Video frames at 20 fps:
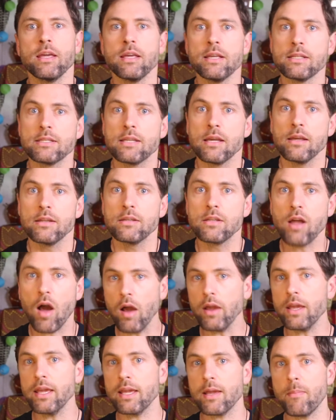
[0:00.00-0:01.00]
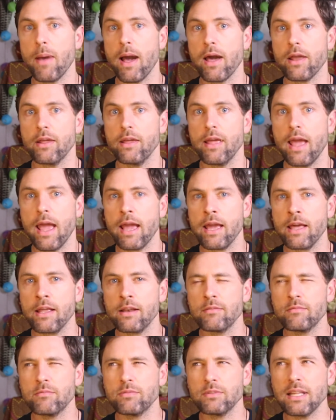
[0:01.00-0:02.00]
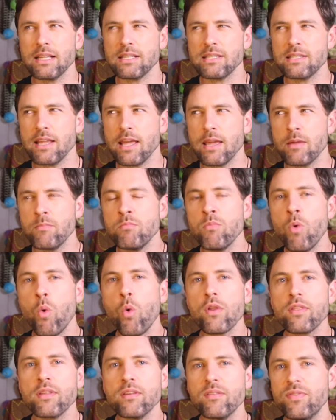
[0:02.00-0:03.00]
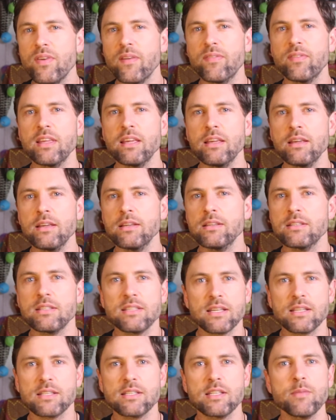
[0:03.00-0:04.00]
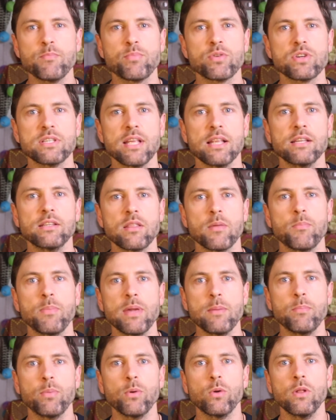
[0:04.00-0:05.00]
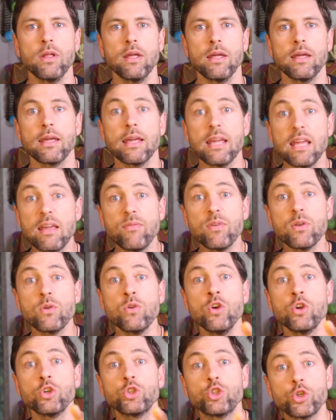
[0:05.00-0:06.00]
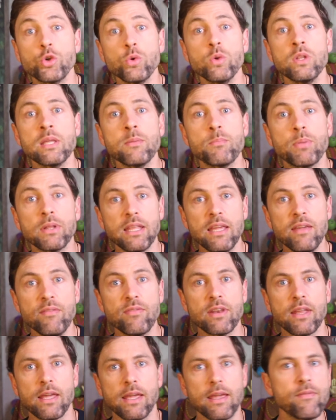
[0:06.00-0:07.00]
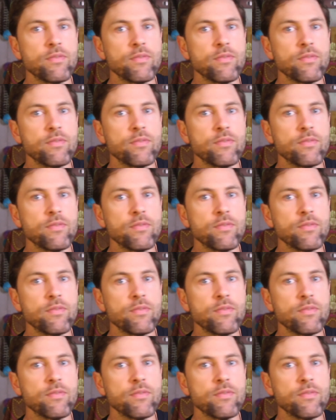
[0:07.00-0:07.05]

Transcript: is talking about it. And let's say more than 50, 60% of the people even truly believe in it,